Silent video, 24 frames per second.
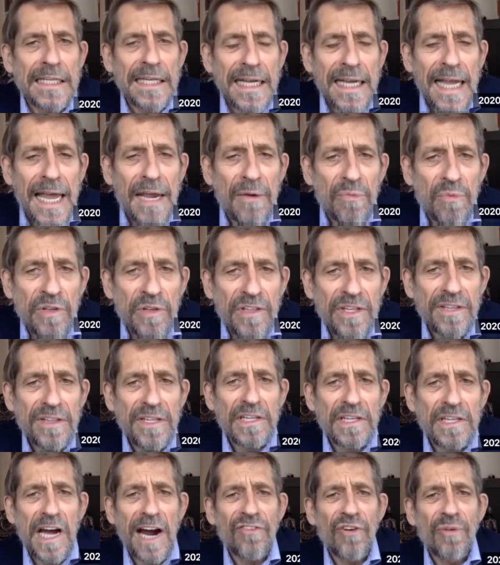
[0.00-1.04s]
And within the
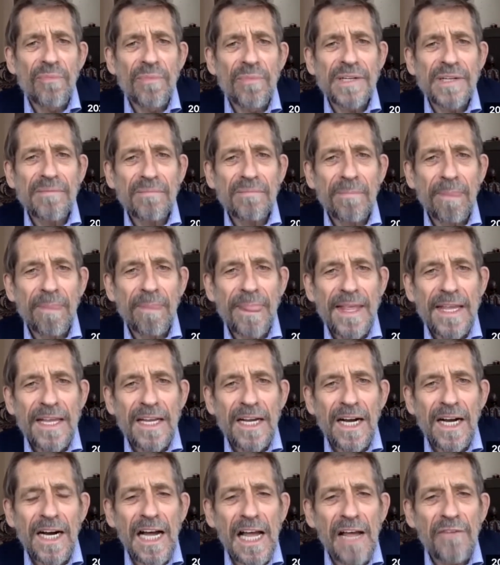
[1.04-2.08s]
government,
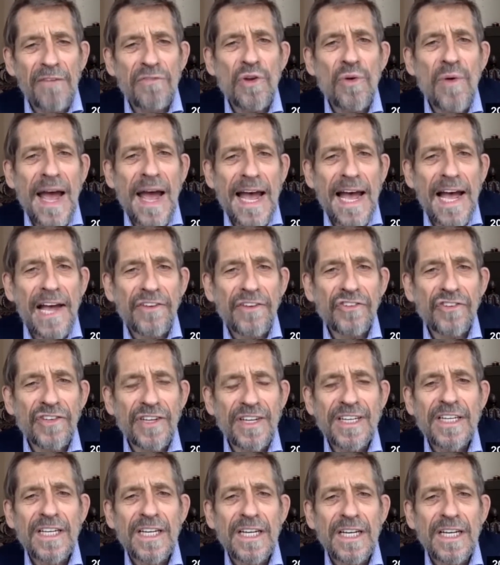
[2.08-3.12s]
if you asked
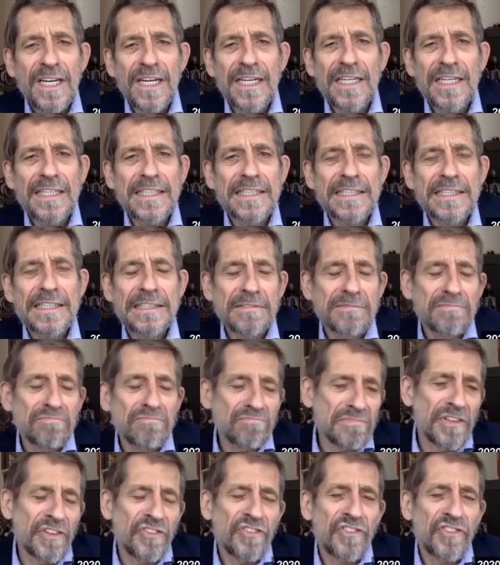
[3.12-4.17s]

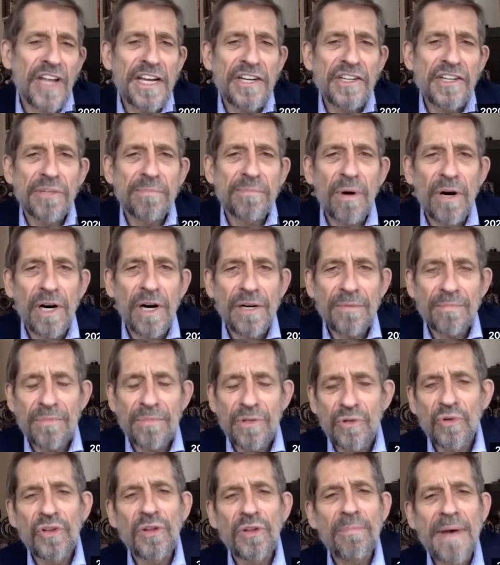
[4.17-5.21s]
in the State
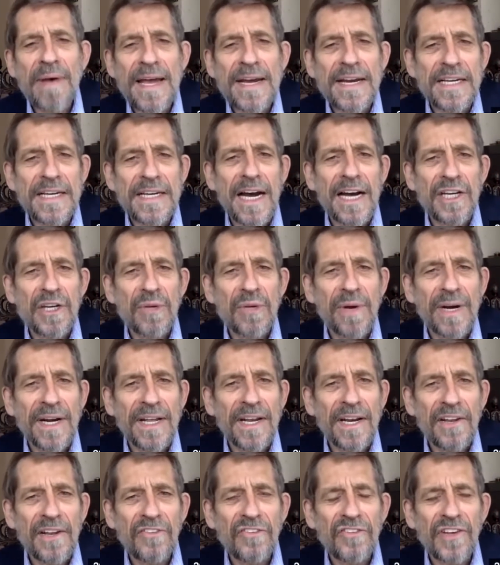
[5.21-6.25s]
Department or the Pentagon, you went
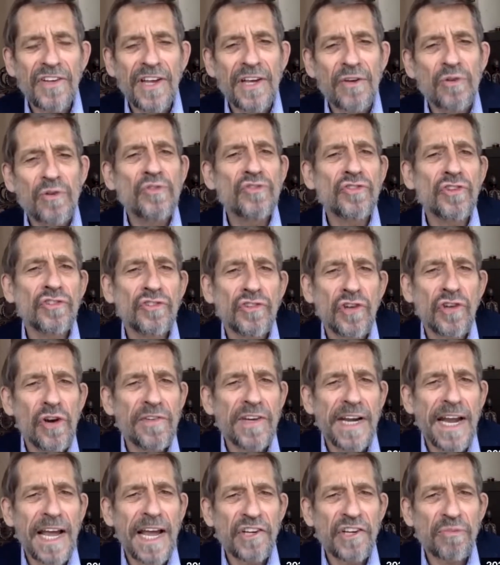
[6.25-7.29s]
in and say, who's the
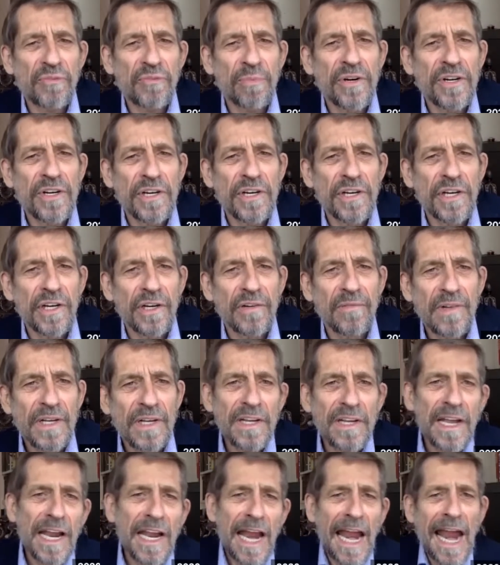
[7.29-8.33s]
Soviet expert here?
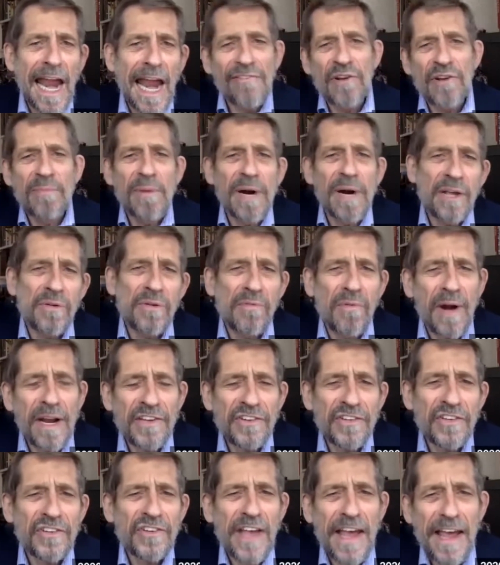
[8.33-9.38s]
Everybody would raise
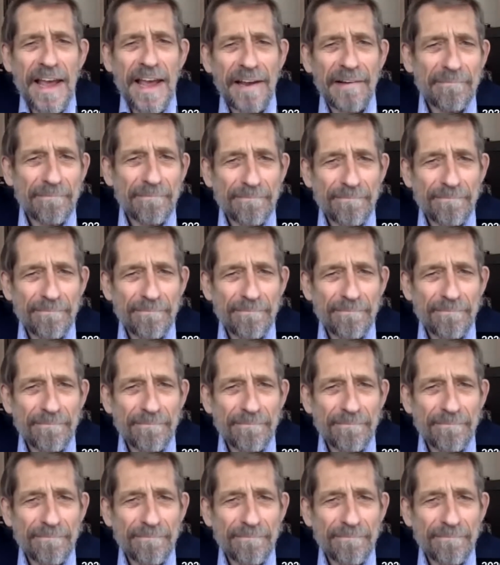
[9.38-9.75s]
his hand.